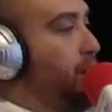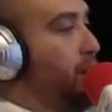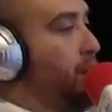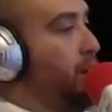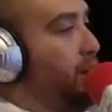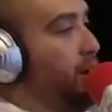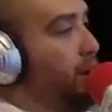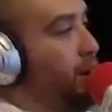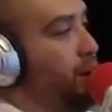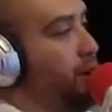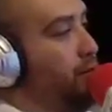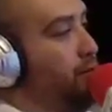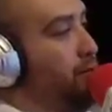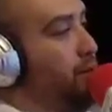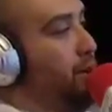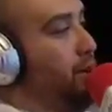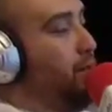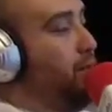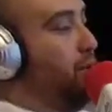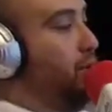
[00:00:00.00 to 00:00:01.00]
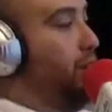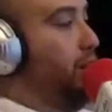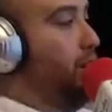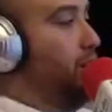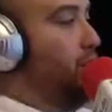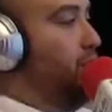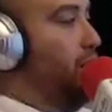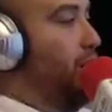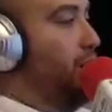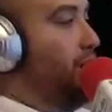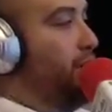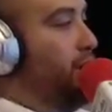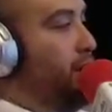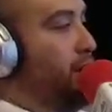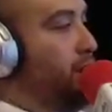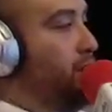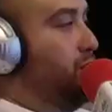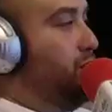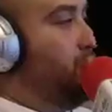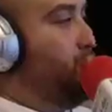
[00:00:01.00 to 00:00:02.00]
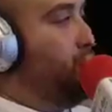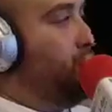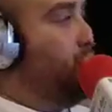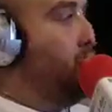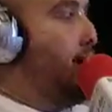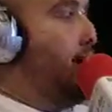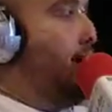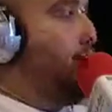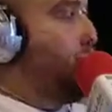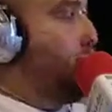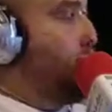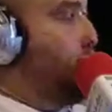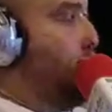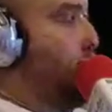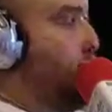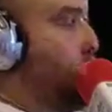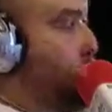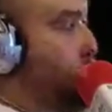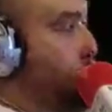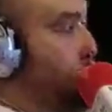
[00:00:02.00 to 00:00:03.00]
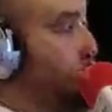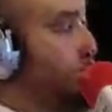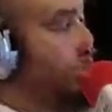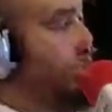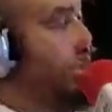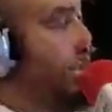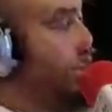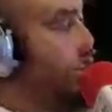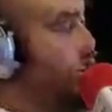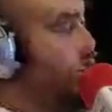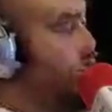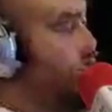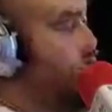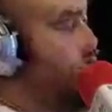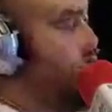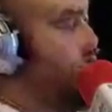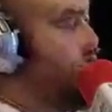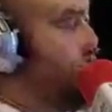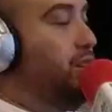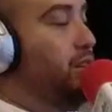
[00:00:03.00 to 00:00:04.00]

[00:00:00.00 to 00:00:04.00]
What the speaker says: of people in her evidence for every wrongdoing that occurs,